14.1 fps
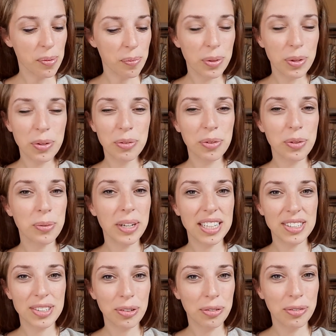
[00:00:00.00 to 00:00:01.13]
beautiful
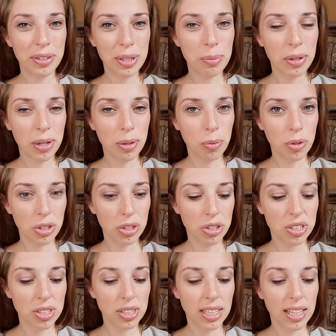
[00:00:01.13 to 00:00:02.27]
ways your fear brain works
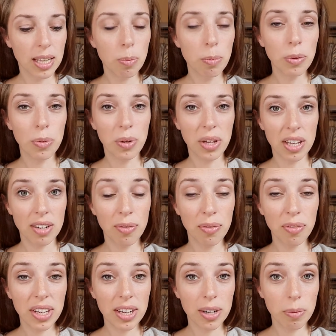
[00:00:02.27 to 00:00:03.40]
to keep you in
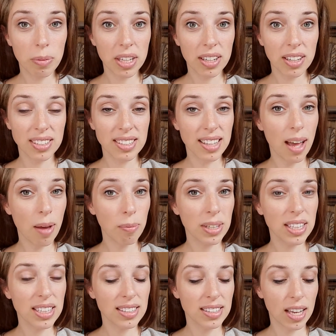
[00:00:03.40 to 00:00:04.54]
fear, because that
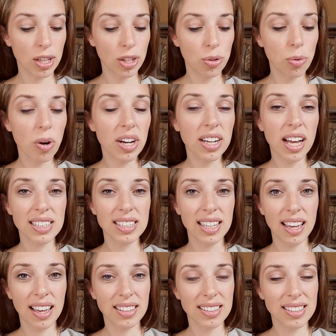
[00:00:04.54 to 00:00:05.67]
means that you are not
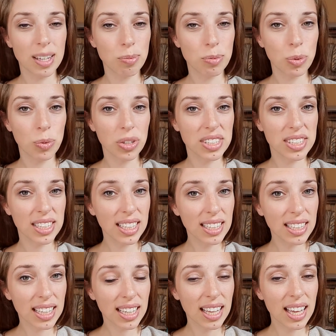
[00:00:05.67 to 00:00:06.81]
taking a step towards
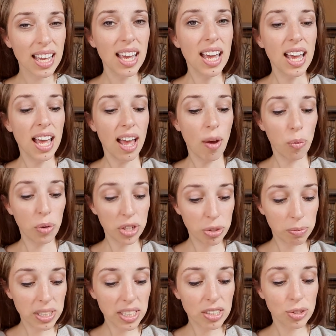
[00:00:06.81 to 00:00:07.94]
healing, which
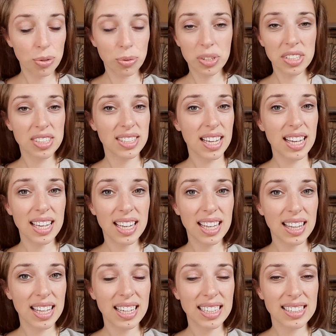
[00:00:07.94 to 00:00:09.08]
means you are staying in
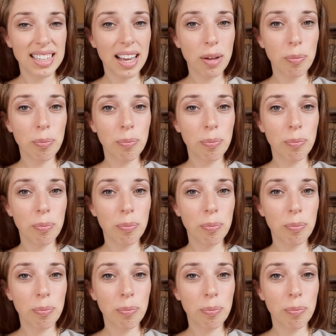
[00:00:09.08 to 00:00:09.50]
the exact